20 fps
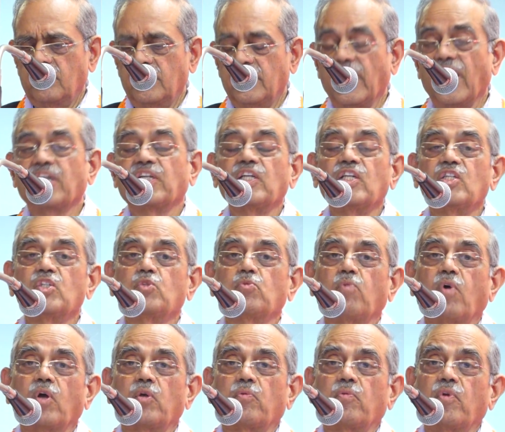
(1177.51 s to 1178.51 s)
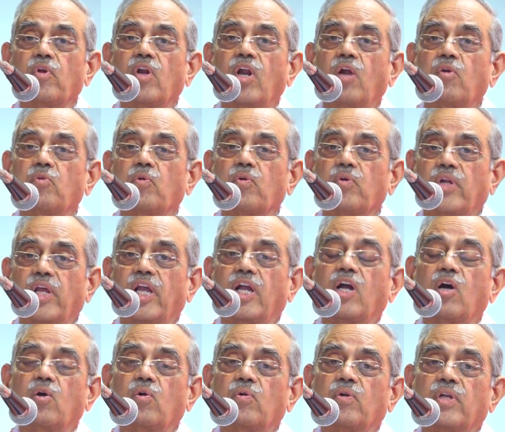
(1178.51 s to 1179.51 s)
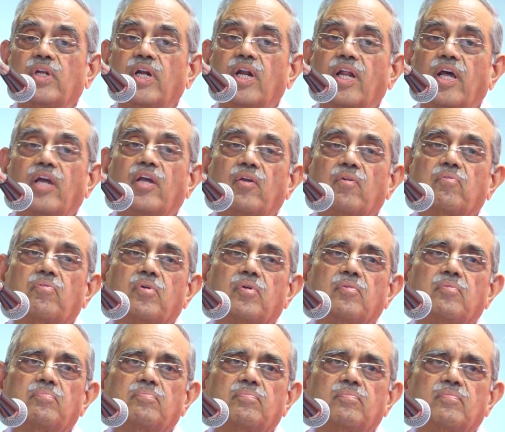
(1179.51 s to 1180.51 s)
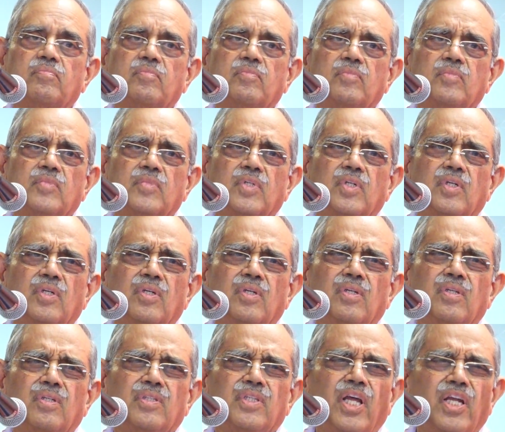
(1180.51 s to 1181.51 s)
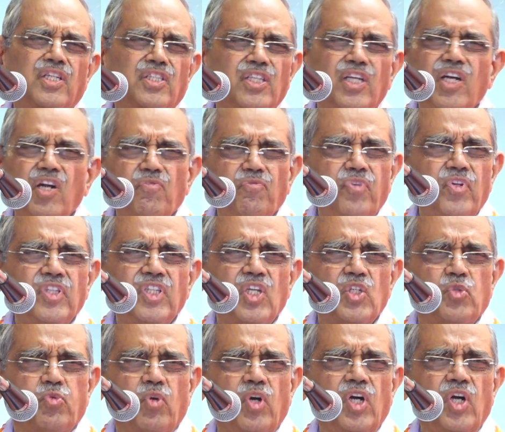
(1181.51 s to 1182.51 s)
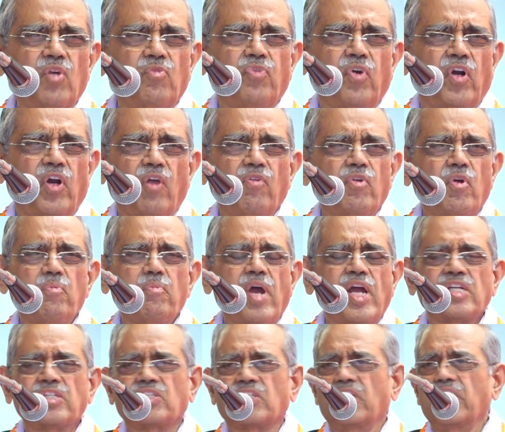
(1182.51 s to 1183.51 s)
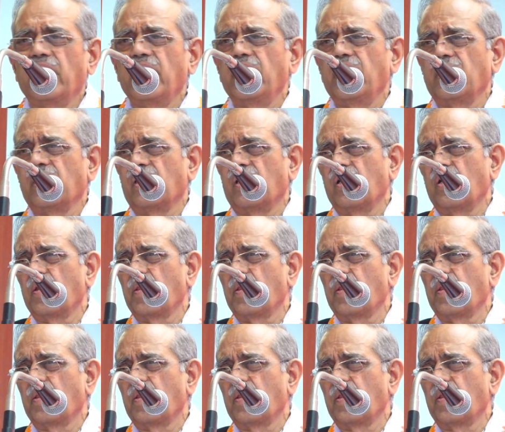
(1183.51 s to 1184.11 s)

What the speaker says: That is what we have to take out in life. There is enough in this world for every man's need,